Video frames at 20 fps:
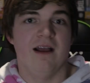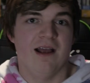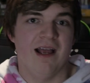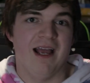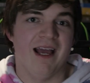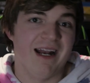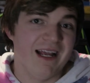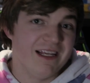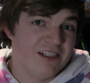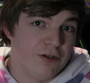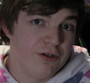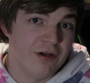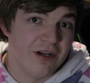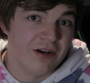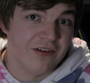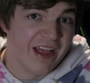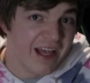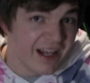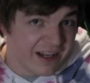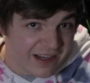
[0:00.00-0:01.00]
And as you
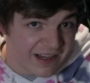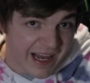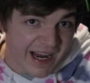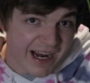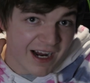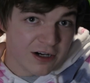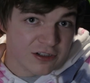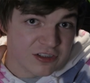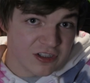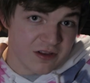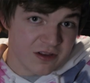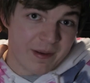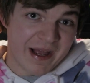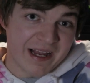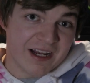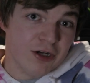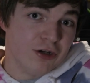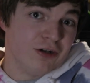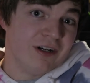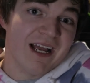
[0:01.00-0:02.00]
hear that, and the hairs on the
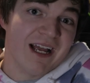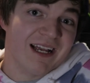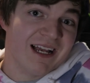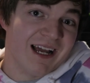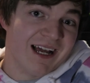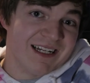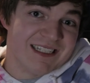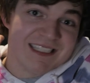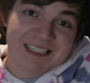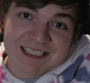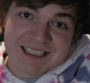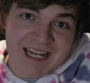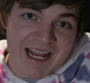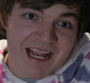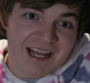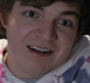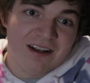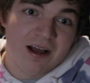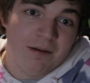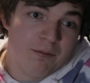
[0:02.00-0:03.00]
back of your neck kind of
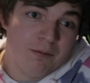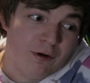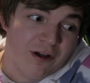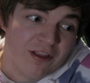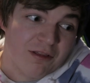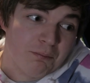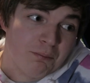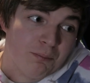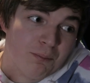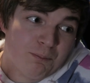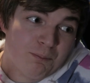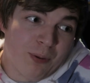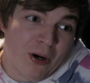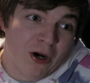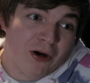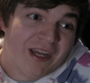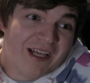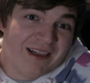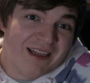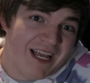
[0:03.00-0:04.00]
stand up with
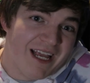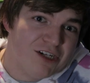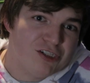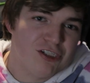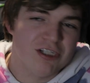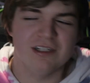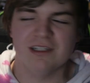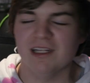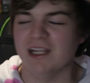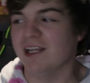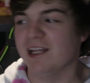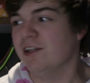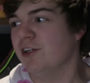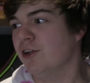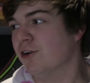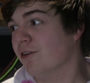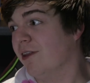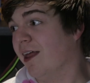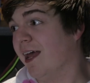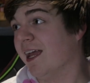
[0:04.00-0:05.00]
percolation, and
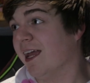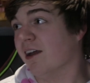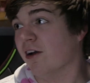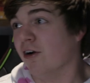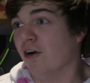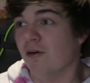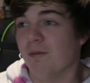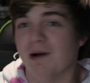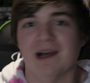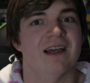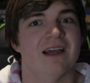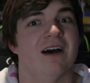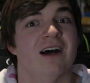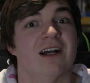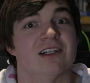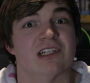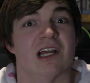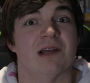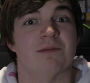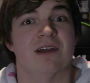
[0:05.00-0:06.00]
you're like, oh my
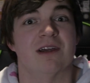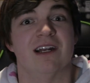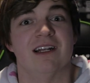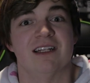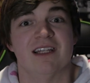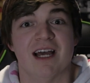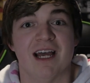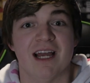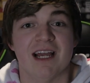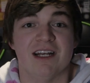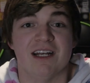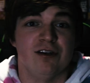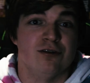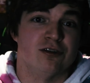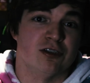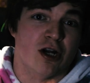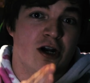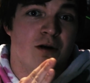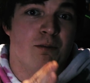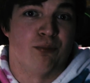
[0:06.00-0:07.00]
gosh, I'm gonna die, and you
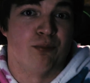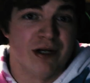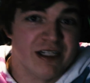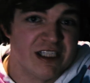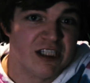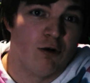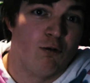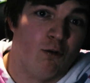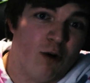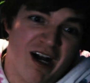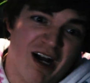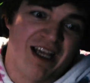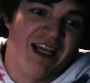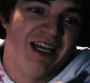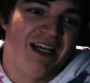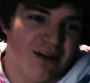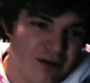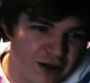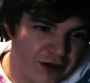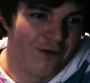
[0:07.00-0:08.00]
start brisk
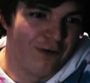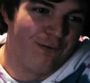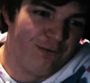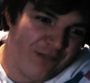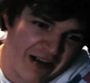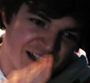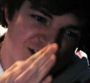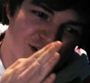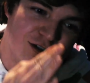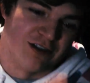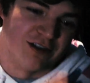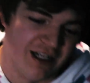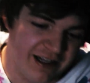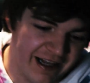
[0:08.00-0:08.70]
walking a little faster to